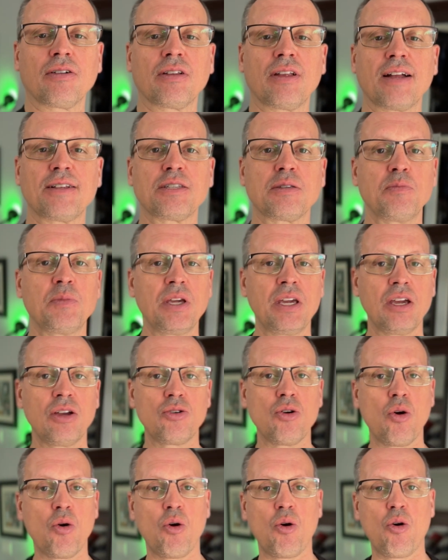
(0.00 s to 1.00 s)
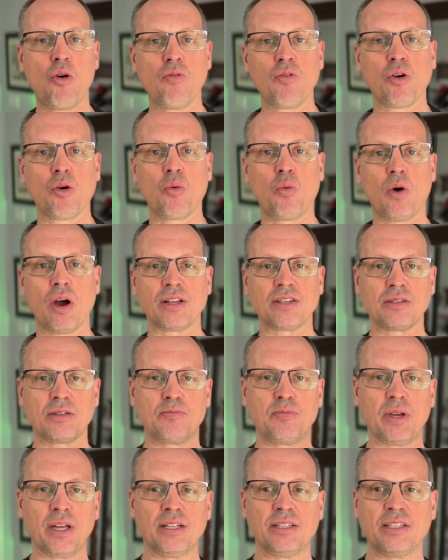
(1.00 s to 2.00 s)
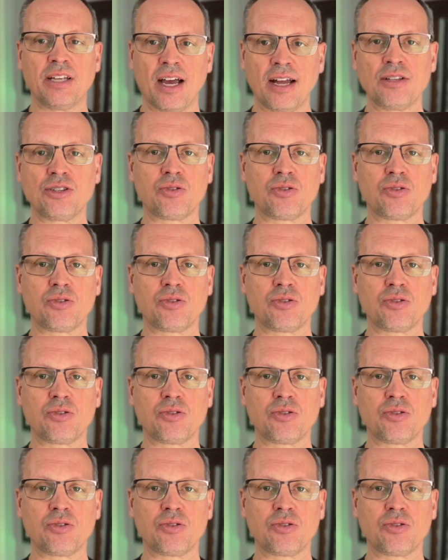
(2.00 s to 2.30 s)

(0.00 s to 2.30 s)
lets me go over what's been done.